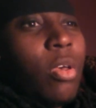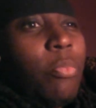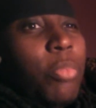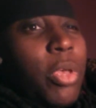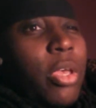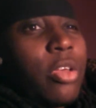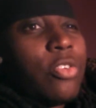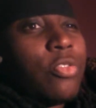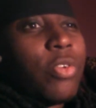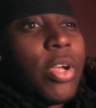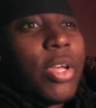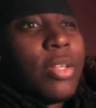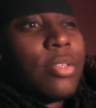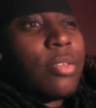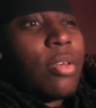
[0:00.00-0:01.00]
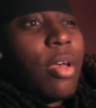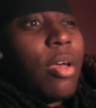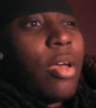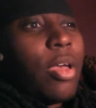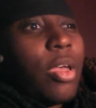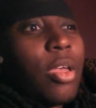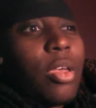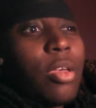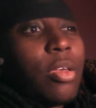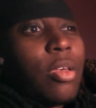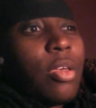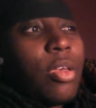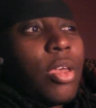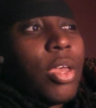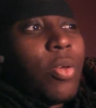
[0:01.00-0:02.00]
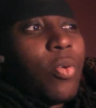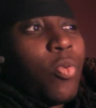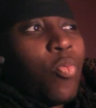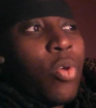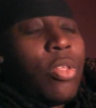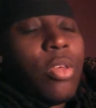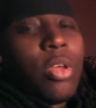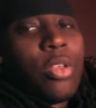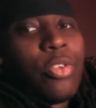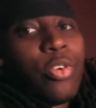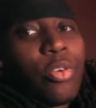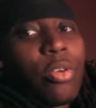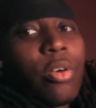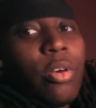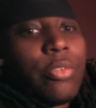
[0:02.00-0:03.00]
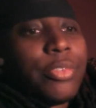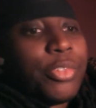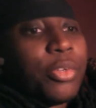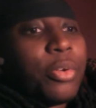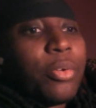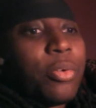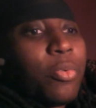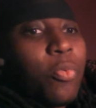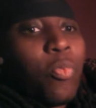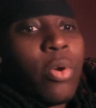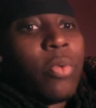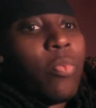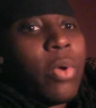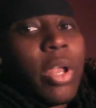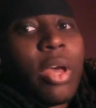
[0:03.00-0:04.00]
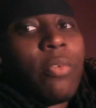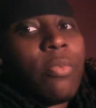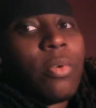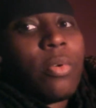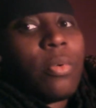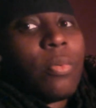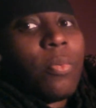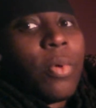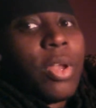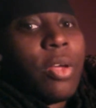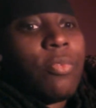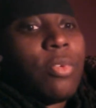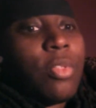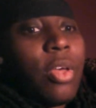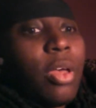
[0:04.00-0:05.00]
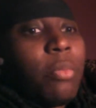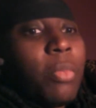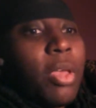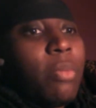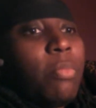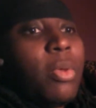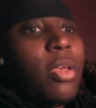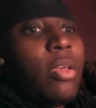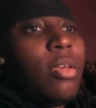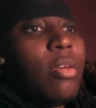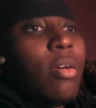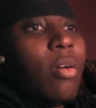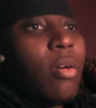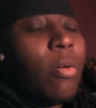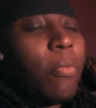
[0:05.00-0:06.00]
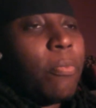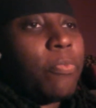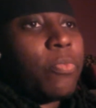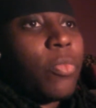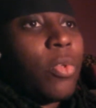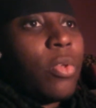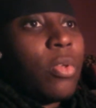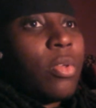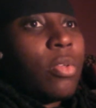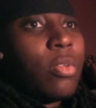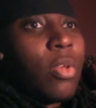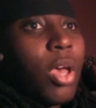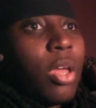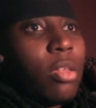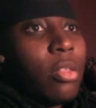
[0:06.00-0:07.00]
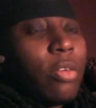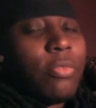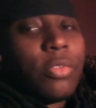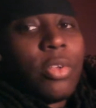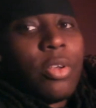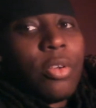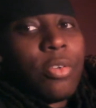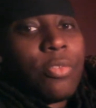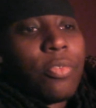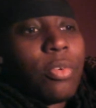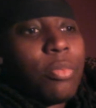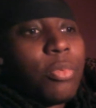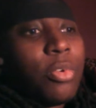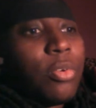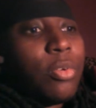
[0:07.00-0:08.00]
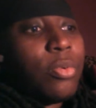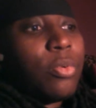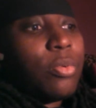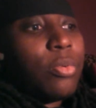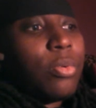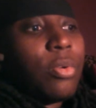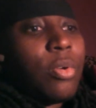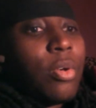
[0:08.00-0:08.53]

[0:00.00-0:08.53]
being a trans guy within your culture? Whatever that may be. I'd love to hear from you.